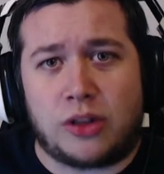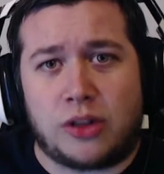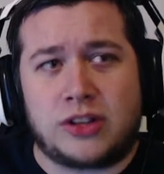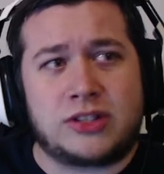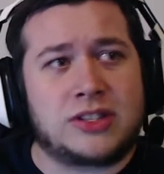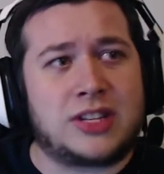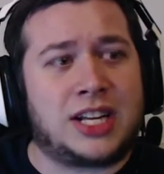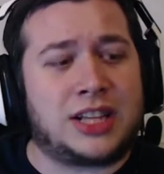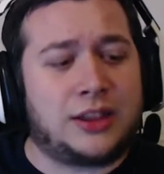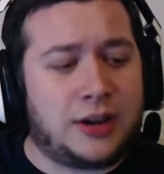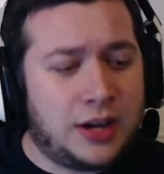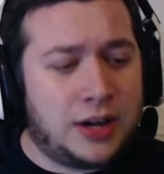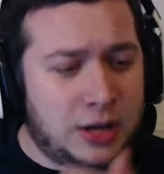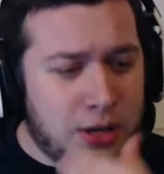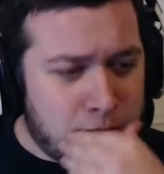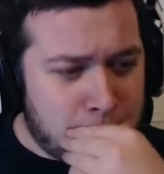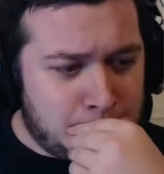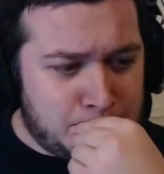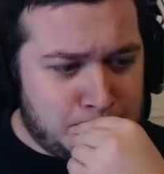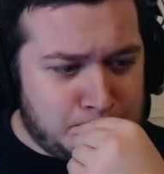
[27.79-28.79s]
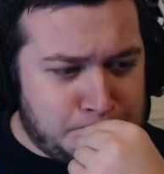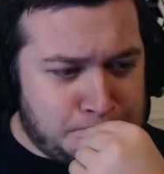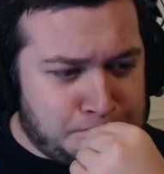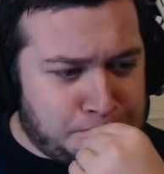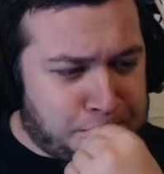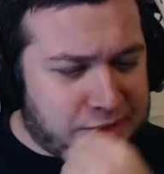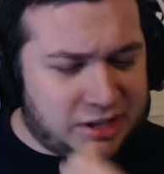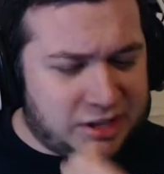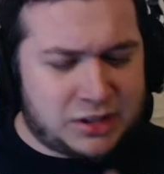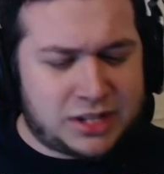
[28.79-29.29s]
This is like the...
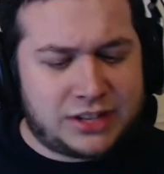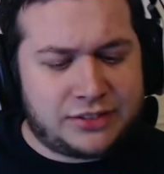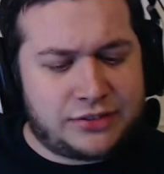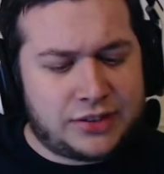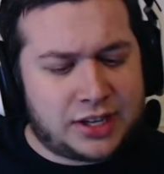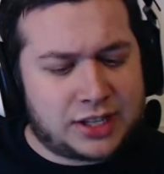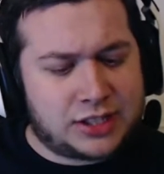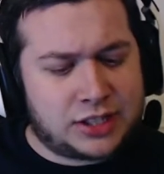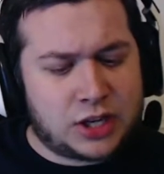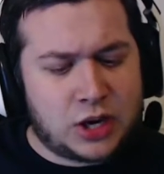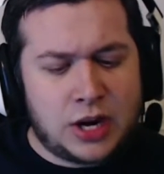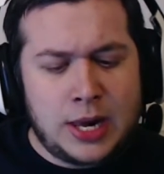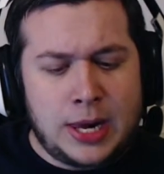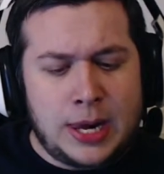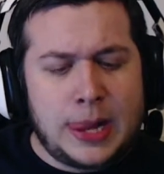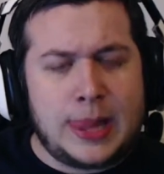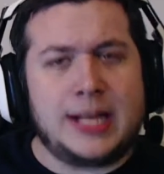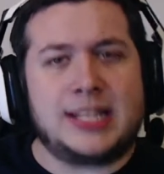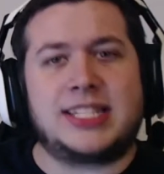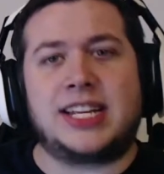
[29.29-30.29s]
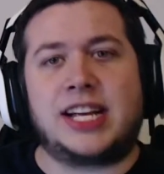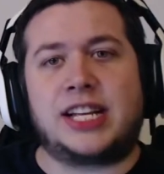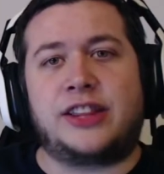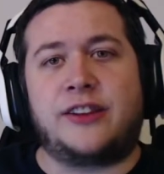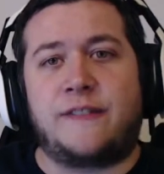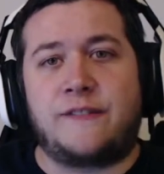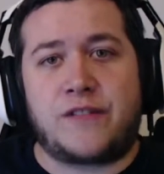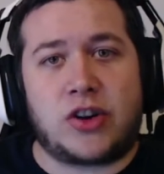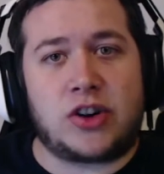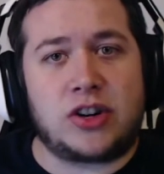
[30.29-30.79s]
What the fuck's go? This is like the
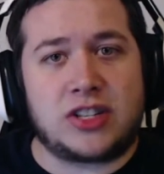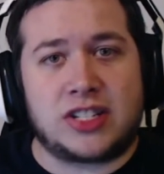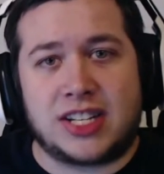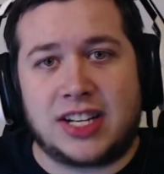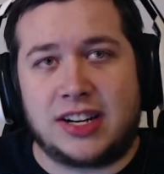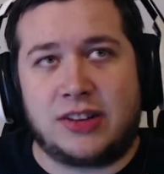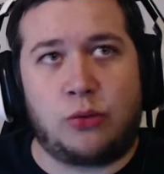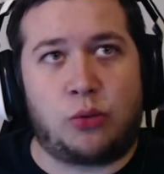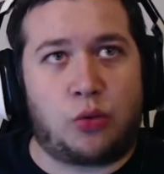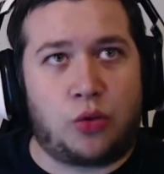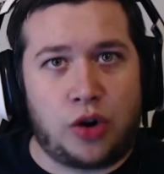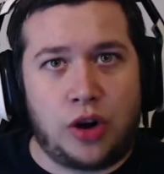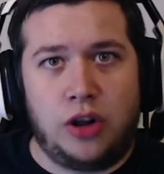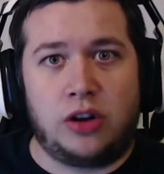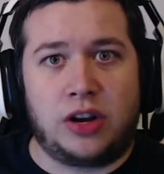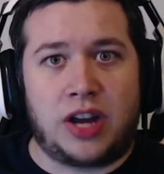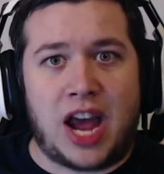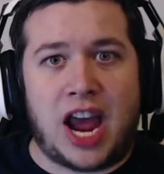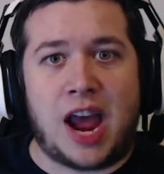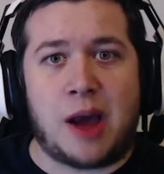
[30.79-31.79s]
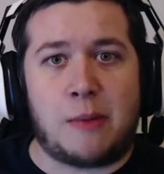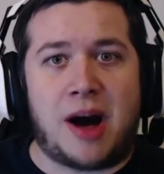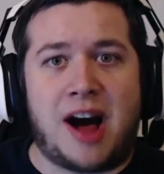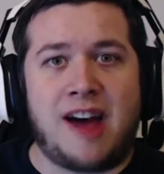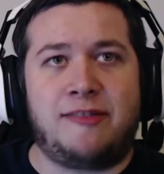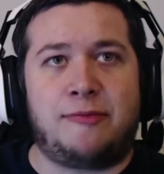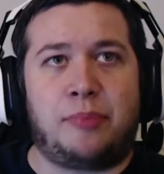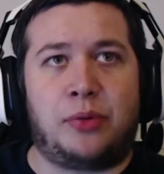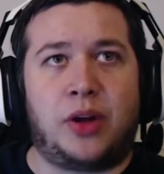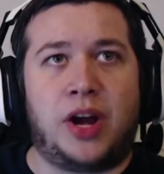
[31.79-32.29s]
first real game.
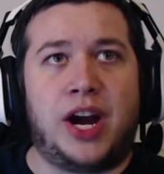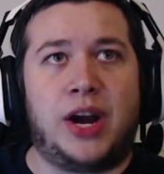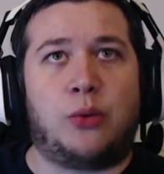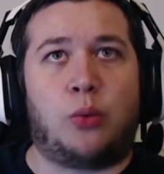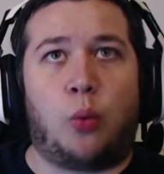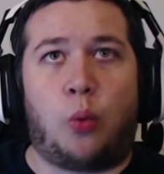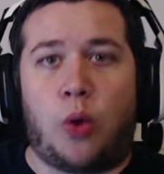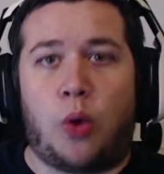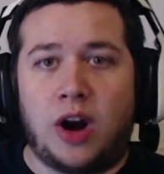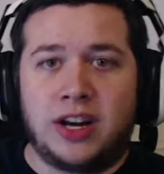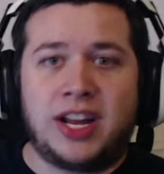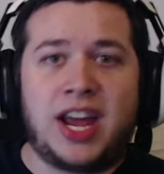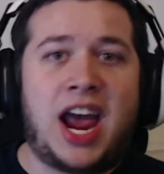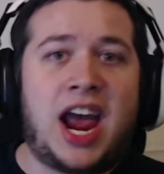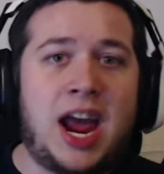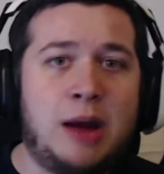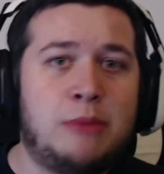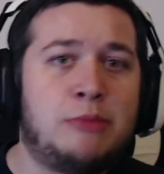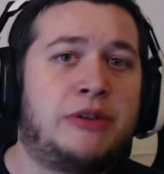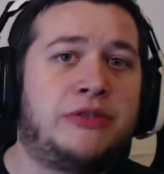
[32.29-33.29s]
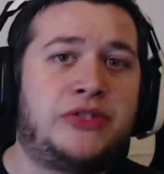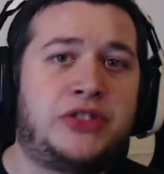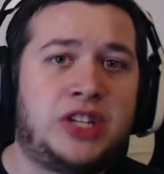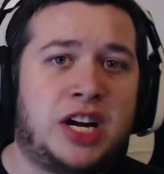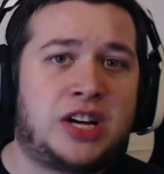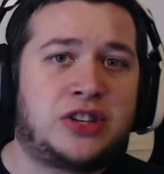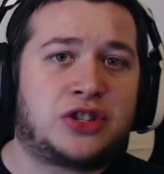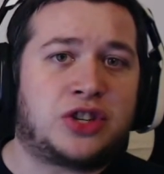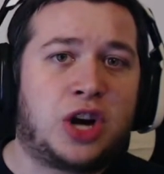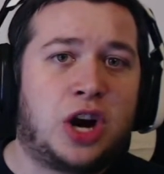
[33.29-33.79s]
I've played one game of
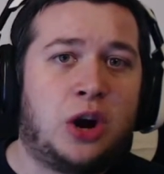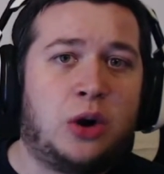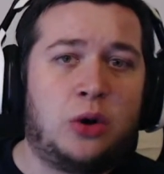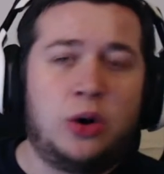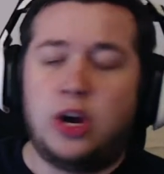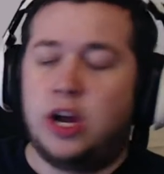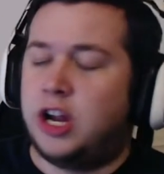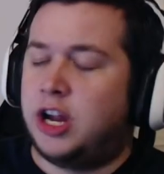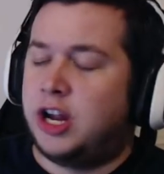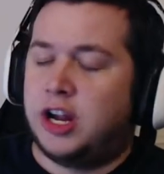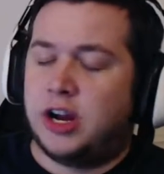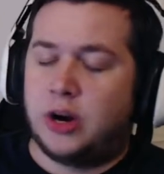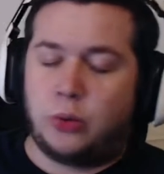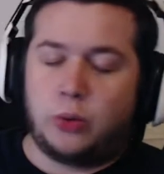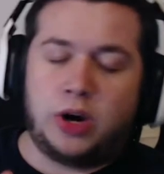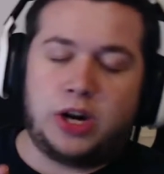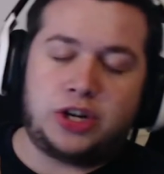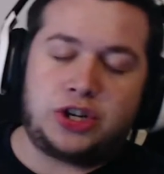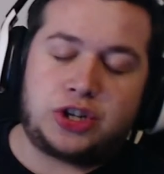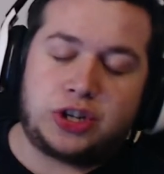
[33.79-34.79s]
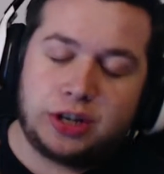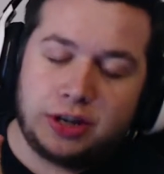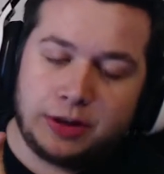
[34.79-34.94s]
CSGO, which...